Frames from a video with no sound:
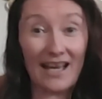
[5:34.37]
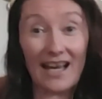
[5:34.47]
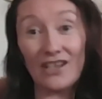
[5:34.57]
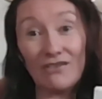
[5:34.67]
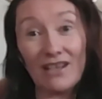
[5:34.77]

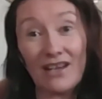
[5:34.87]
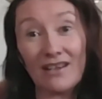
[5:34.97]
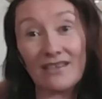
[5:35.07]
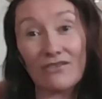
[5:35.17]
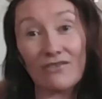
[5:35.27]
and you
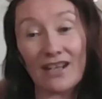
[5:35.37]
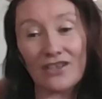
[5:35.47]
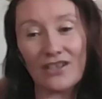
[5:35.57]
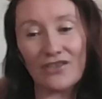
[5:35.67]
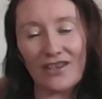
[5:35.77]
learn to
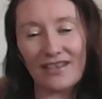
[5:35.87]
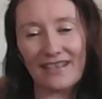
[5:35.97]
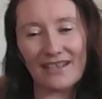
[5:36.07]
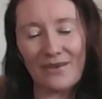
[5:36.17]
gradually trust that.